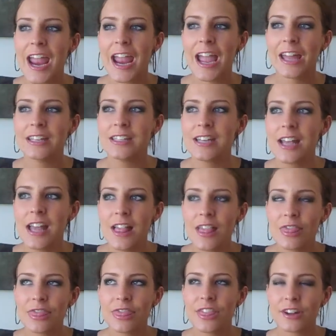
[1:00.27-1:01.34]
And
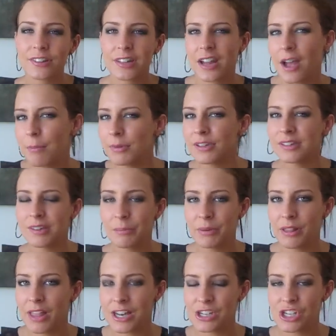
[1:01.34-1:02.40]
there's a couple
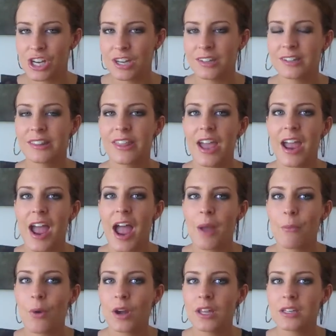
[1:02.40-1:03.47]
stipulations that
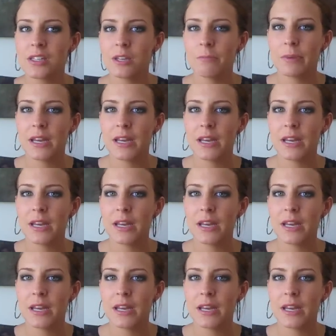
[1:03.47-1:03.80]
I want it to